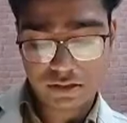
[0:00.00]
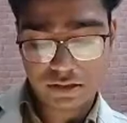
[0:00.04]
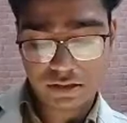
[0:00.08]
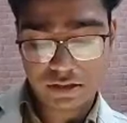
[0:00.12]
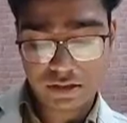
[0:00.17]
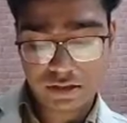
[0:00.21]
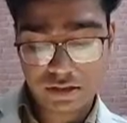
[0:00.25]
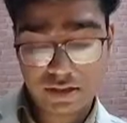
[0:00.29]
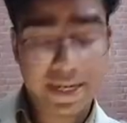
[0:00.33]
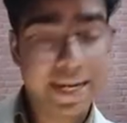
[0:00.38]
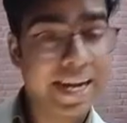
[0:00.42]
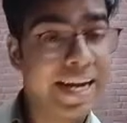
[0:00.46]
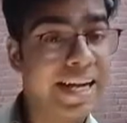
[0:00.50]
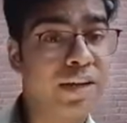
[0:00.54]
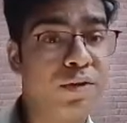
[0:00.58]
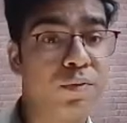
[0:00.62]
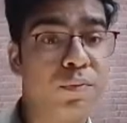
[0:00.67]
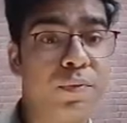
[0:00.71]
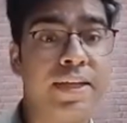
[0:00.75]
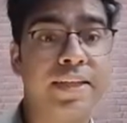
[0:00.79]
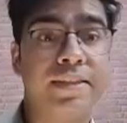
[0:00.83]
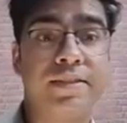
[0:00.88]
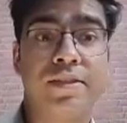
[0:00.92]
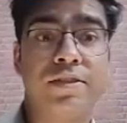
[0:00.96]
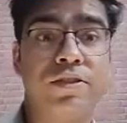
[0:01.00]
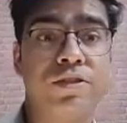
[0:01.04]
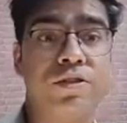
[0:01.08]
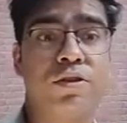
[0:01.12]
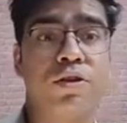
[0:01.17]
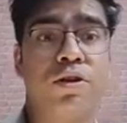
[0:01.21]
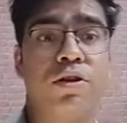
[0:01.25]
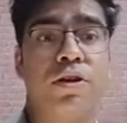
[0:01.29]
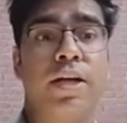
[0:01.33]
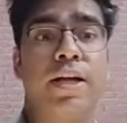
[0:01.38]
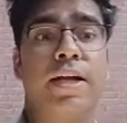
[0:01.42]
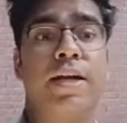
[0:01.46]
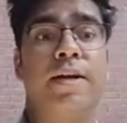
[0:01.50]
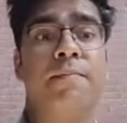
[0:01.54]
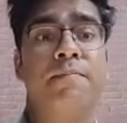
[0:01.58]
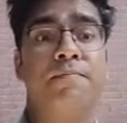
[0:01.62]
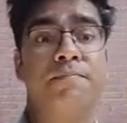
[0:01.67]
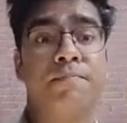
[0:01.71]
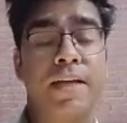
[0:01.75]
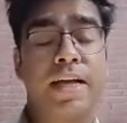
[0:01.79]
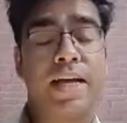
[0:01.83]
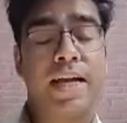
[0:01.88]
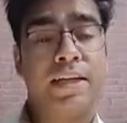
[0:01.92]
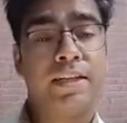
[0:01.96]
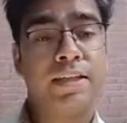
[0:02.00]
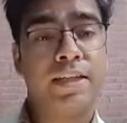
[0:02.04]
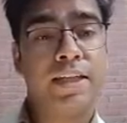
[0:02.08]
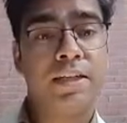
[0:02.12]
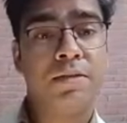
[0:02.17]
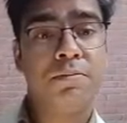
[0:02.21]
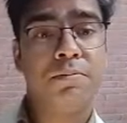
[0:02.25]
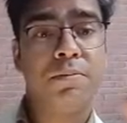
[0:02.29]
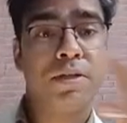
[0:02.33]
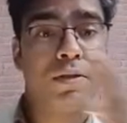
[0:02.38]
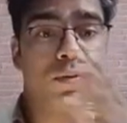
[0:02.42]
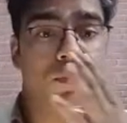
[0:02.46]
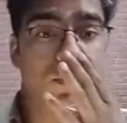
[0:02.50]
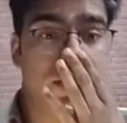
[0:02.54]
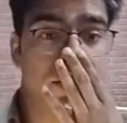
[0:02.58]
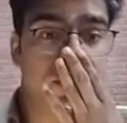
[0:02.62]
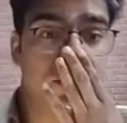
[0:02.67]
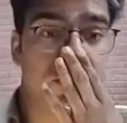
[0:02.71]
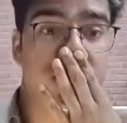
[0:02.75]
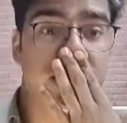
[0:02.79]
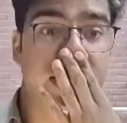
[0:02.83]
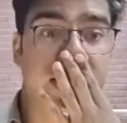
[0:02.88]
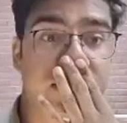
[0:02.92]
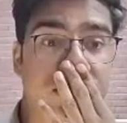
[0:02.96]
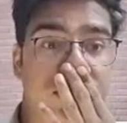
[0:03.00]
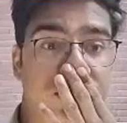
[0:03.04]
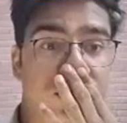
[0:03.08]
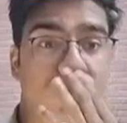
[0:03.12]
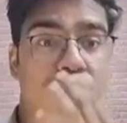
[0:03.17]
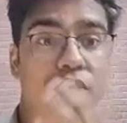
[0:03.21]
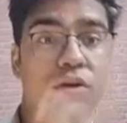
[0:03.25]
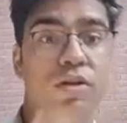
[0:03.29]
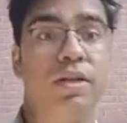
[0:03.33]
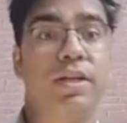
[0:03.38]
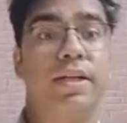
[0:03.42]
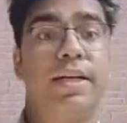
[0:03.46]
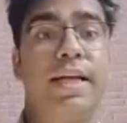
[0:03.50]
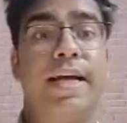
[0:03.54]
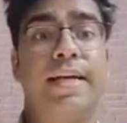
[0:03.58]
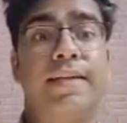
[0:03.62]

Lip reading: 8 weeks is chronic, and in between we would like to call it